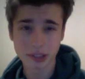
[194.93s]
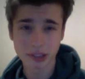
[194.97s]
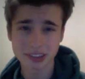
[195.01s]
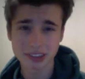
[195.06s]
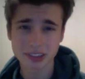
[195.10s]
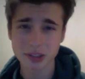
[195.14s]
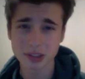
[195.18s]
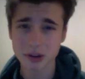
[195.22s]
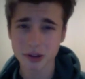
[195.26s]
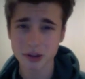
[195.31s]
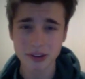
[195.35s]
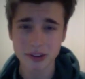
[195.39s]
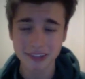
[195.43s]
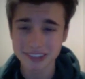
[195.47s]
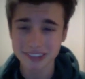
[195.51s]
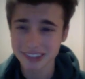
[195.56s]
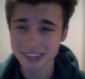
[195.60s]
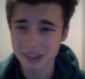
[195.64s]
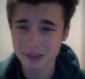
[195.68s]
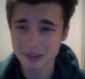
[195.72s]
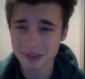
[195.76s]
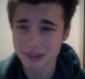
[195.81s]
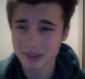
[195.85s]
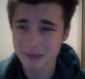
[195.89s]
So
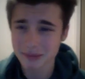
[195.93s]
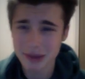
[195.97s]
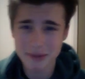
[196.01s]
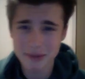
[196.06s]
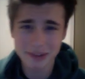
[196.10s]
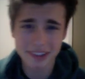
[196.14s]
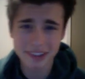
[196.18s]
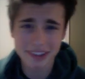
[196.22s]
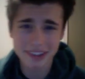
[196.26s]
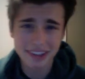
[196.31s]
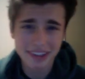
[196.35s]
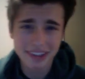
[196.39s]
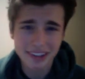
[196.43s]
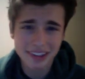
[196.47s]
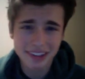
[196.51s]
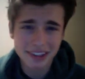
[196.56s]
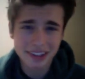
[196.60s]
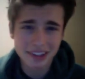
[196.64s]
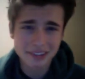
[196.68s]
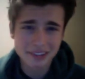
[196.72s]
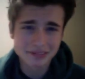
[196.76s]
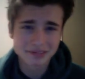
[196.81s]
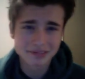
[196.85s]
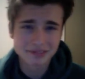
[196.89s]
something maybe
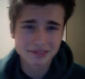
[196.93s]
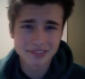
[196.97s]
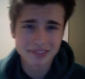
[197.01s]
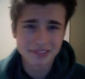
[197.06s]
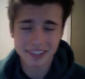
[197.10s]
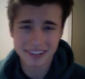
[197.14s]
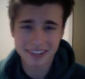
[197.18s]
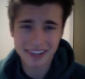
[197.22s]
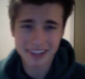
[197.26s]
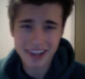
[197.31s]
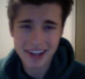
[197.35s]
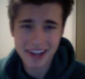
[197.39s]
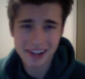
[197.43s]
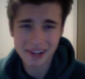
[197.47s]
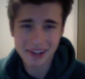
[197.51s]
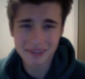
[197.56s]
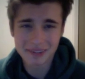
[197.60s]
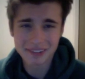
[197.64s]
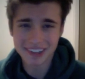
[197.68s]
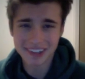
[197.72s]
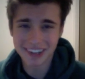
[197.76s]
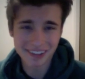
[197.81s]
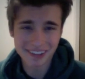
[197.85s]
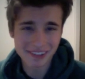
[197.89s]
like that.
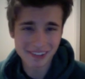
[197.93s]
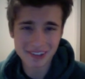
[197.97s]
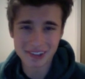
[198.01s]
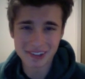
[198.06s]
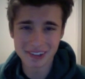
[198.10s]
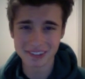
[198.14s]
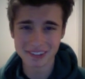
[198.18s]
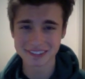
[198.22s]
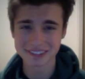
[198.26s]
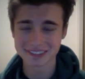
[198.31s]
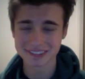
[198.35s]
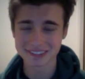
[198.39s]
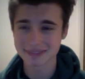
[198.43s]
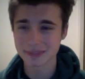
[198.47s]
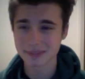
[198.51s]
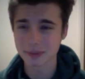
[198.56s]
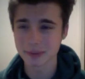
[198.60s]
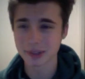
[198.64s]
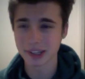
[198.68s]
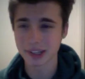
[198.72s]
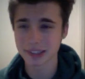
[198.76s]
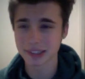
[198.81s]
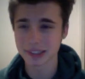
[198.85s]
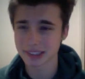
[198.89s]
I don't know.
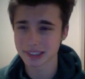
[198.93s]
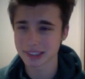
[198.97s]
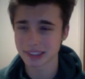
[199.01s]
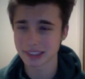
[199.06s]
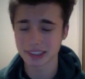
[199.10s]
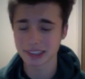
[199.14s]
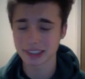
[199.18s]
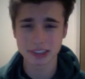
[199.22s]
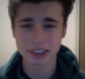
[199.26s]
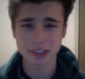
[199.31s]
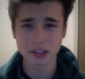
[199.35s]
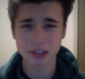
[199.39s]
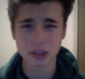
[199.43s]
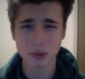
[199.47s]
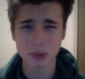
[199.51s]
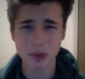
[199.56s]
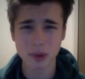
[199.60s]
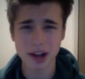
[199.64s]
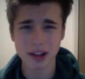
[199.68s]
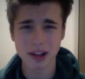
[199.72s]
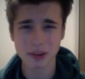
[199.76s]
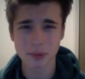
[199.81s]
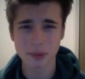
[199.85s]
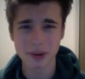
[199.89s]
We'll have to see. It's still a
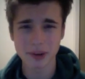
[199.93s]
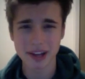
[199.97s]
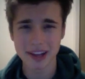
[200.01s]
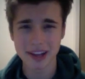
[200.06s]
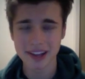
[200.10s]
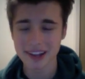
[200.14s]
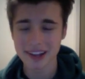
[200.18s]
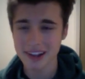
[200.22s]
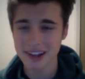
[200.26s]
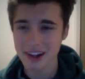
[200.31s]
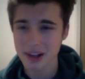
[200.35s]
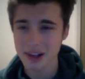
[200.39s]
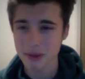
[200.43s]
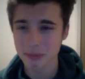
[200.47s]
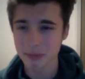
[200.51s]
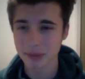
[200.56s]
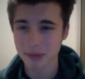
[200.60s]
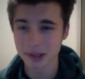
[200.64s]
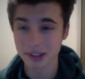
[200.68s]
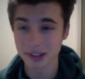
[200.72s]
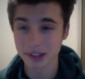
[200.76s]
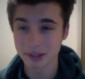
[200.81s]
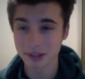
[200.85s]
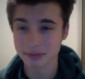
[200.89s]
while away.
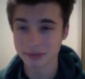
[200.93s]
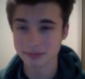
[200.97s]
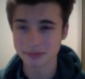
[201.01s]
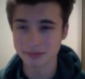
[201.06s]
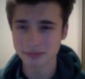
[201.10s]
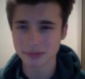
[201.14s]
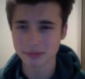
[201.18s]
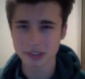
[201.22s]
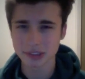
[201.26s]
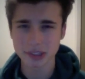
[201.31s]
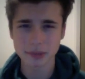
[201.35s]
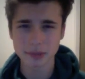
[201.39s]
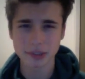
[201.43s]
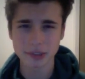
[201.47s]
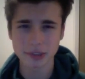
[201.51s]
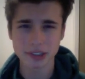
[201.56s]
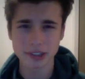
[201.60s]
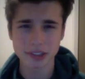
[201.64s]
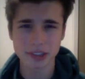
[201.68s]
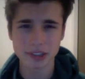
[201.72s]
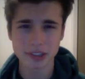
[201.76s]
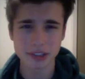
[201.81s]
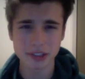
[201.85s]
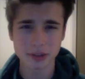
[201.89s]
But something
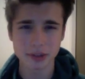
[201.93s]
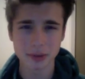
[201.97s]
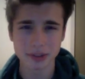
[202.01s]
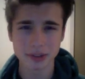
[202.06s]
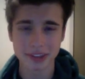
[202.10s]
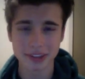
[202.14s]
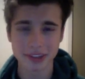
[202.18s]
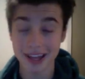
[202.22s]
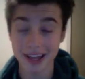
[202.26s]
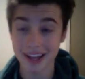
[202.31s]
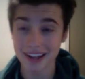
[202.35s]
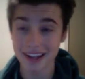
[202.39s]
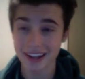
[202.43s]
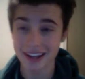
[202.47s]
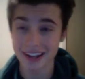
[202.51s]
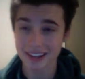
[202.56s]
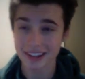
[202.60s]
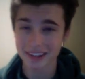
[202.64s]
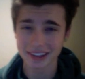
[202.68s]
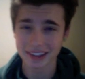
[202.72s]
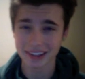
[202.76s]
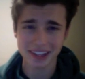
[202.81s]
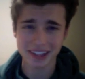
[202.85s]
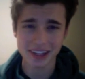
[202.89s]
to do with that, I
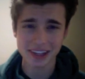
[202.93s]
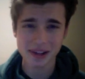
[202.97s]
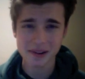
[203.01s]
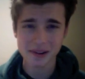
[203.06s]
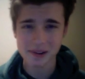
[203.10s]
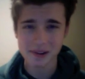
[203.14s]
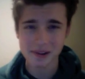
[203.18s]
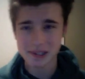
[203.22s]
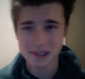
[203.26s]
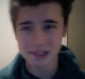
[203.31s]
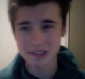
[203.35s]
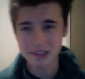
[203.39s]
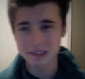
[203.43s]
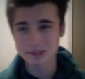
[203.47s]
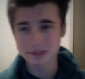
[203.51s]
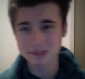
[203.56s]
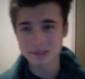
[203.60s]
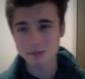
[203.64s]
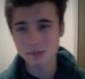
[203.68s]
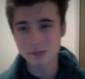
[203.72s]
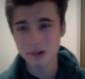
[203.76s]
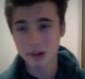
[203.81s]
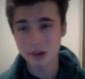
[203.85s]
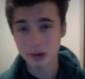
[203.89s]
think.
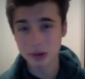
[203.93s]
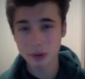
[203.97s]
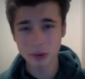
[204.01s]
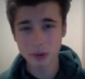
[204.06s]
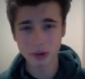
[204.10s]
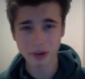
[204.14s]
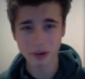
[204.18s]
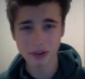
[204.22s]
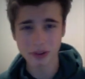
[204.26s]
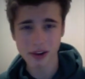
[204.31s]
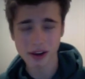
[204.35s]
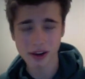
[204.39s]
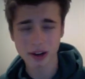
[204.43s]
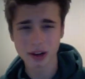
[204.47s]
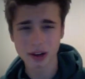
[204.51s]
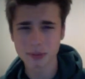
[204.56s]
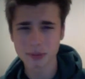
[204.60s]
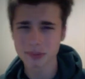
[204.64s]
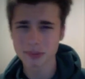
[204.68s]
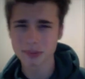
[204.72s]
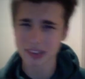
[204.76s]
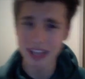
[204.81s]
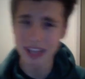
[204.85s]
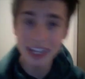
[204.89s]
Cool.
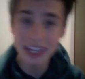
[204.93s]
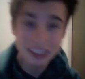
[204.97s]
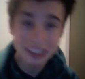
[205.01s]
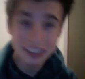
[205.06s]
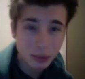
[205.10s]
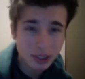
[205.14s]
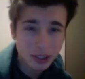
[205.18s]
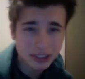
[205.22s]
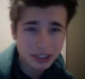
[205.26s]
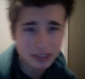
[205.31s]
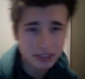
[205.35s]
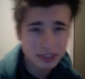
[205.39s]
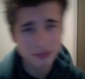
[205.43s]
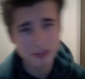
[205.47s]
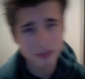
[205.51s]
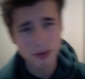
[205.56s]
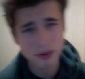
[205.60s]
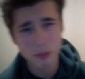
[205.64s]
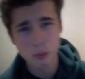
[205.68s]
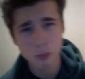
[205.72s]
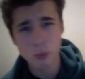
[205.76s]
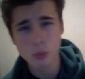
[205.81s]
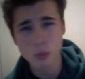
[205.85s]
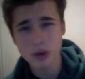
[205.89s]
Last question
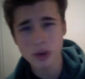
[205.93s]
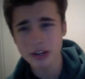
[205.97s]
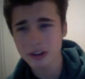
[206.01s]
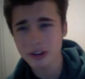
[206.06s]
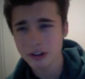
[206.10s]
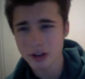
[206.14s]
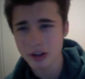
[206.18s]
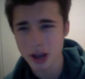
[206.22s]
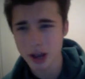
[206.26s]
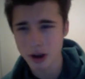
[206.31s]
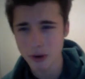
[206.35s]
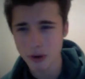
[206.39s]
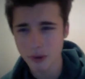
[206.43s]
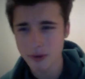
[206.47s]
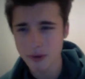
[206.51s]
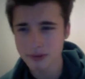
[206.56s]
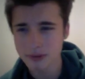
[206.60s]
from Weirdo.